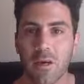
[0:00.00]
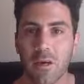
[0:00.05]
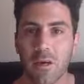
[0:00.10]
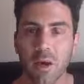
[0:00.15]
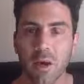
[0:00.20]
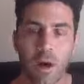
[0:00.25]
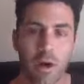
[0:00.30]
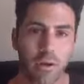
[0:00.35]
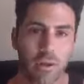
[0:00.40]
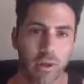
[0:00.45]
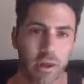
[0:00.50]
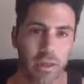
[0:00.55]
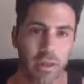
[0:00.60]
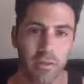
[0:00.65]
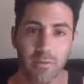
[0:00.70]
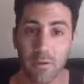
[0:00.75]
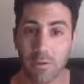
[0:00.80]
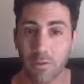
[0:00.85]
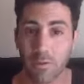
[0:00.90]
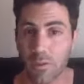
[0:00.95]
Or are they
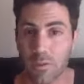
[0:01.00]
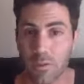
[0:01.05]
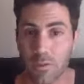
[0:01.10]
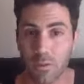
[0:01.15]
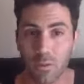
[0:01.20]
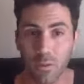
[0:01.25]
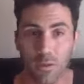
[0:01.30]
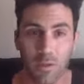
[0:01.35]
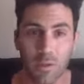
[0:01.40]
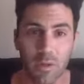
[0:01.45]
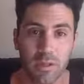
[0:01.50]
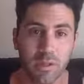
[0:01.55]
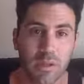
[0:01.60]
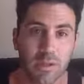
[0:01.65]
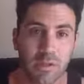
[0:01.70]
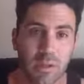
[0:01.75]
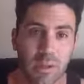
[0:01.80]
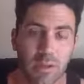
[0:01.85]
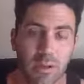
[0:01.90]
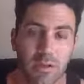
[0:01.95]
even really doing what
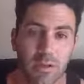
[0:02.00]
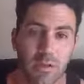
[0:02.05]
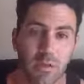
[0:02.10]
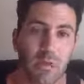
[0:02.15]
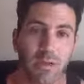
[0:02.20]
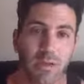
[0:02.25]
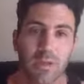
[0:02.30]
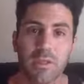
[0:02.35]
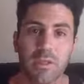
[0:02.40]
they say they're doing?